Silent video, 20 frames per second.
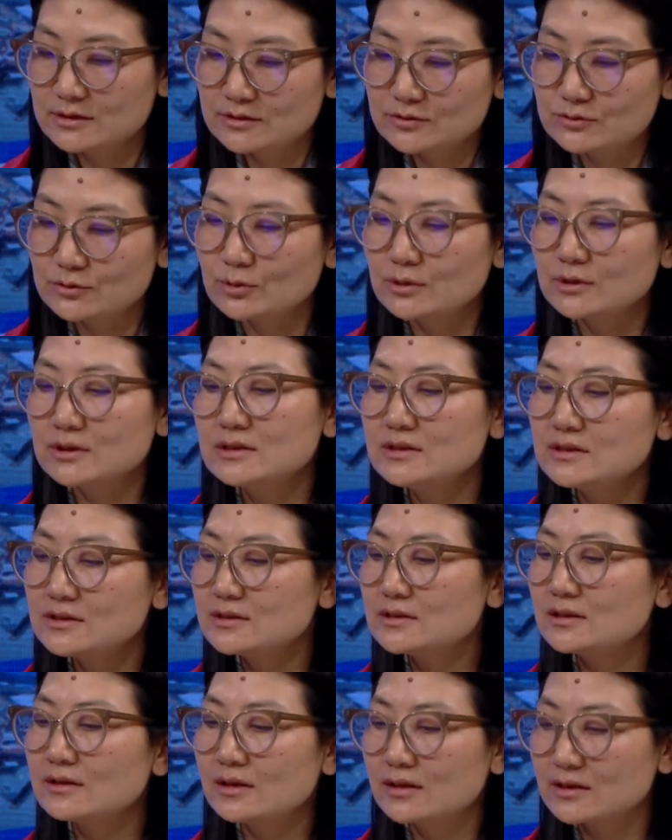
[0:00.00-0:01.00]
So this
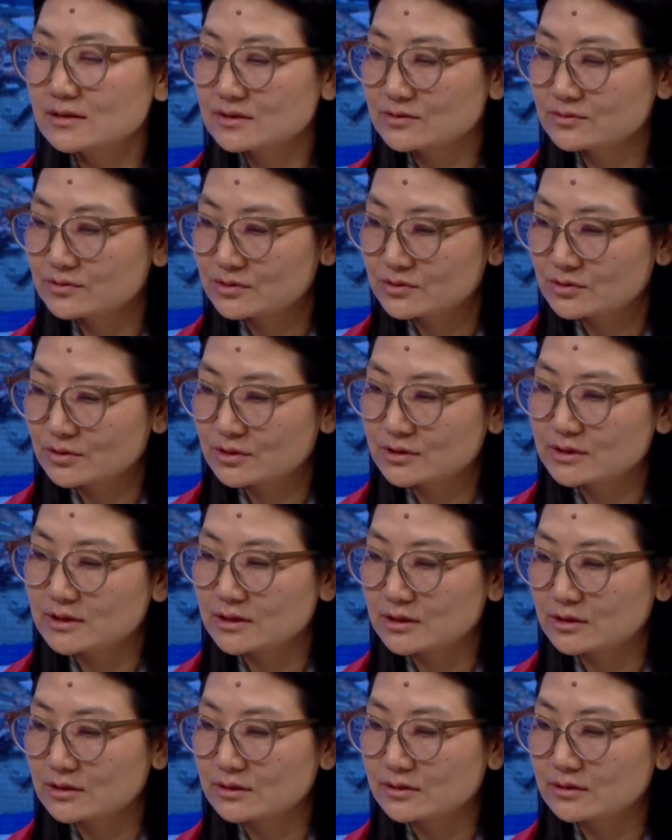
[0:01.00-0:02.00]
is a last resort,
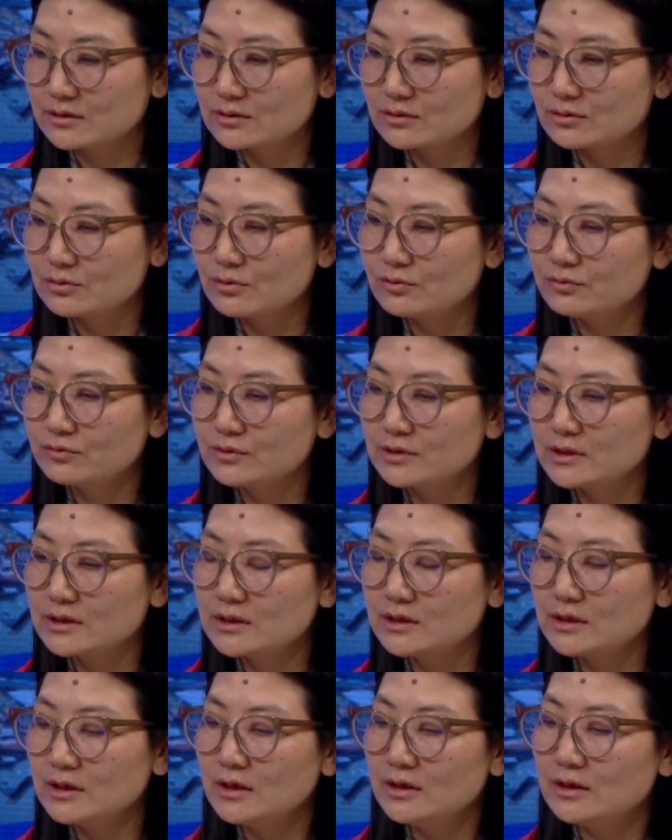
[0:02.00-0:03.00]
and
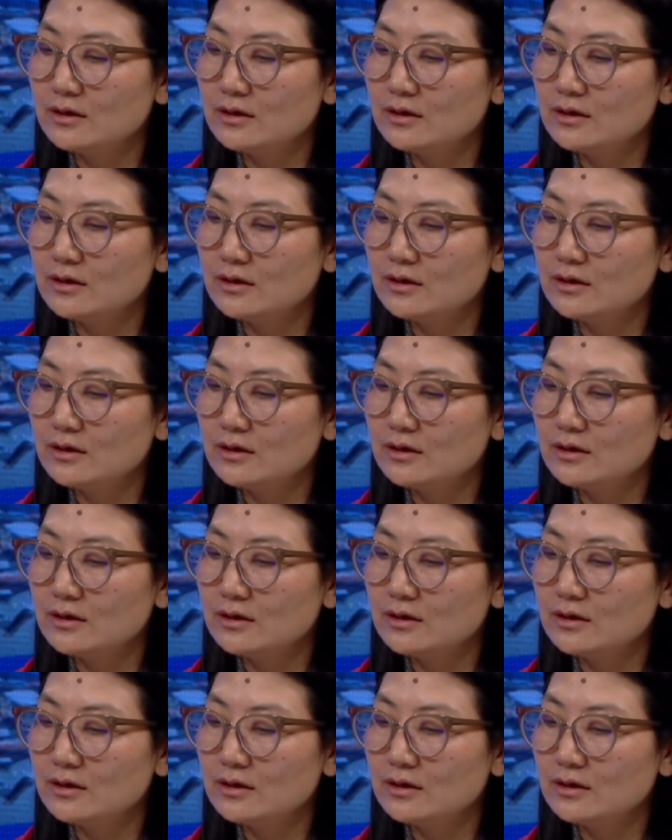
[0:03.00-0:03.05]
hopefully